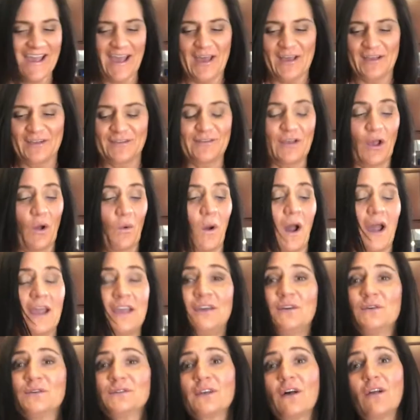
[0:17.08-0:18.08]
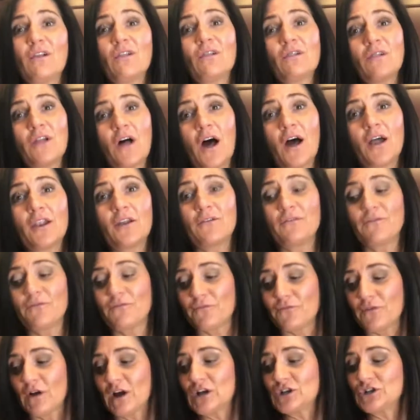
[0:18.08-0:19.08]
So I use a lot of
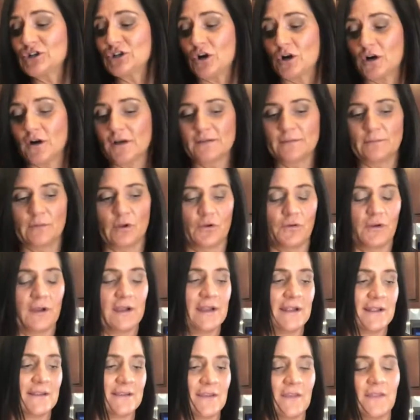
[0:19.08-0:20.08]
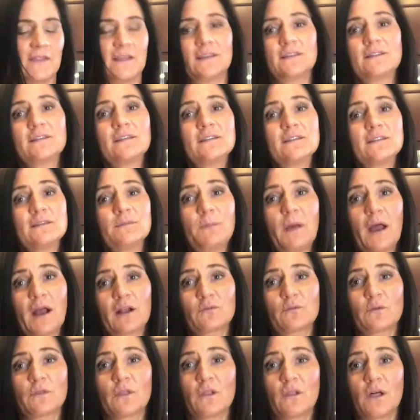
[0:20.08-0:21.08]
fresh, awesome ingredients in this. This is packed
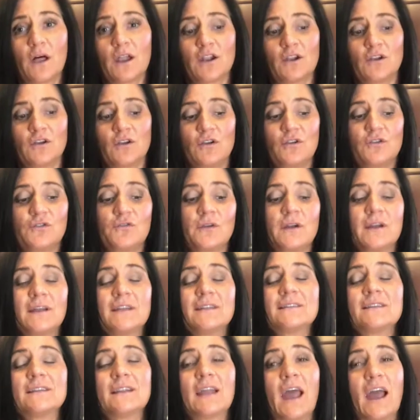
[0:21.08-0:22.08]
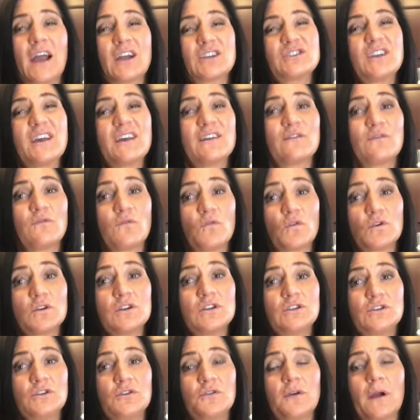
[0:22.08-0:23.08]
with a lot of nutrients and actually has
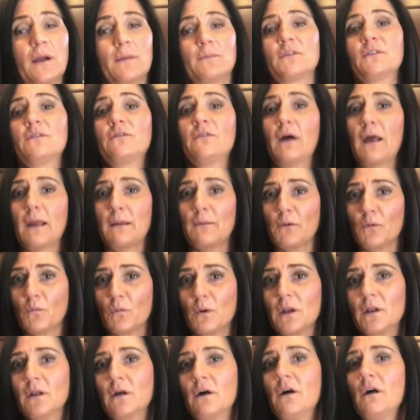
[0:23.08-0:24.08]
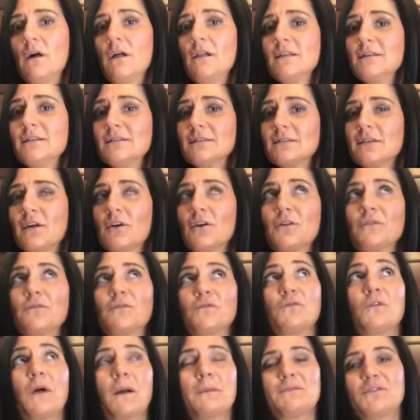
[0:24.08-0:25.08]
42 grams of fiber when all is,
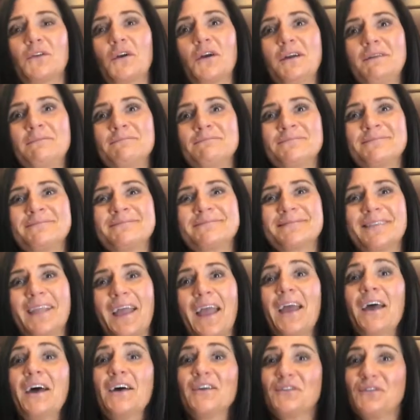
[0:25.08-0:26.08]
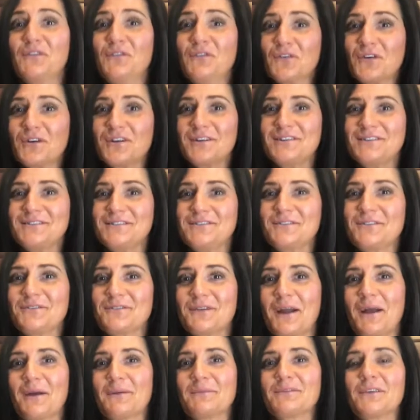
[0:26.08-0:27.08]
it has 42
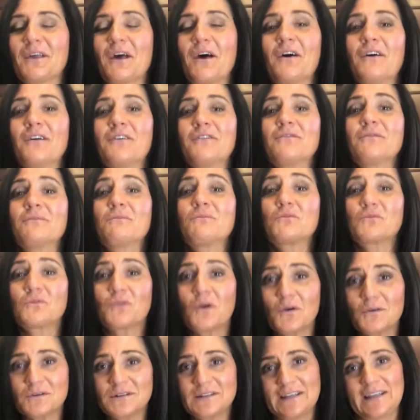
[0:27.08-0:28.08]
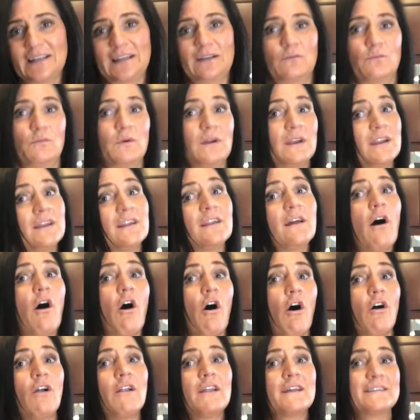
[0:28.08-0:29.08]
grams of protein when it
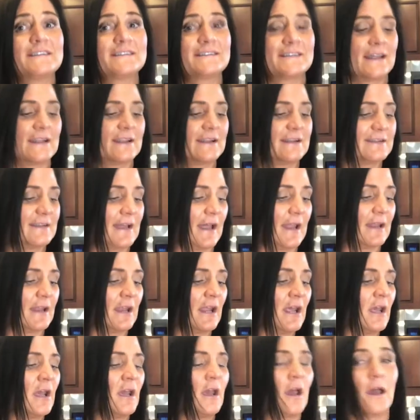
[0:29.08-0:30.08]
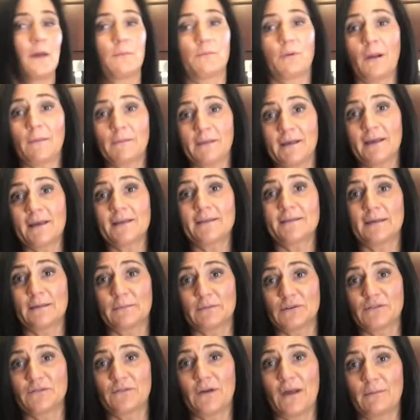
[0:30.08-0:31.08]
all is said and done. It probably has that
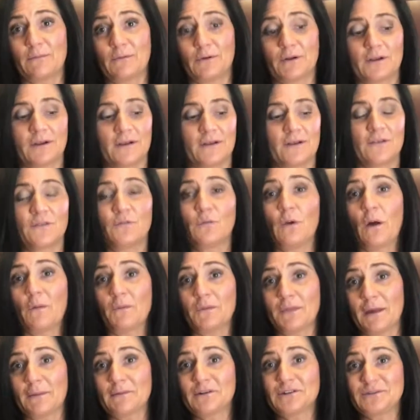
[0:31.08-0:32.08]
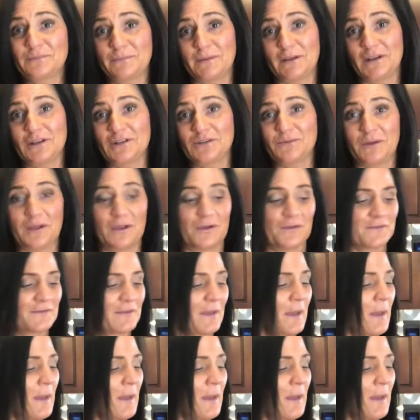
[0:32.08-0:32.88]
much fiber in it as well with how much spinach we use.